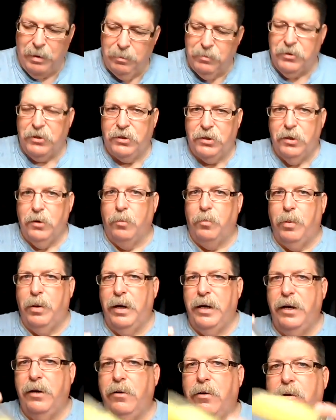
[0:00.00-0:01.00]
I've been
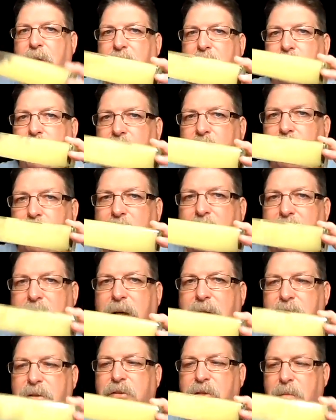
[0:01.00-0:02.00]
still playing around with
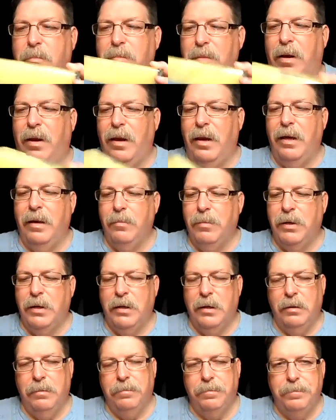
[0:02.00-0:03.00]
making some
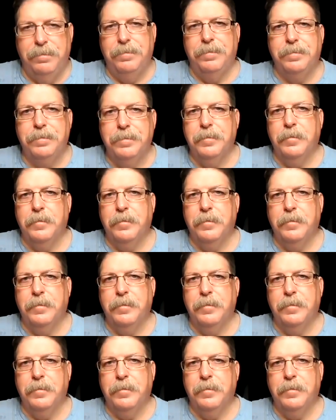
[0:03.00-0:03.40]
lemon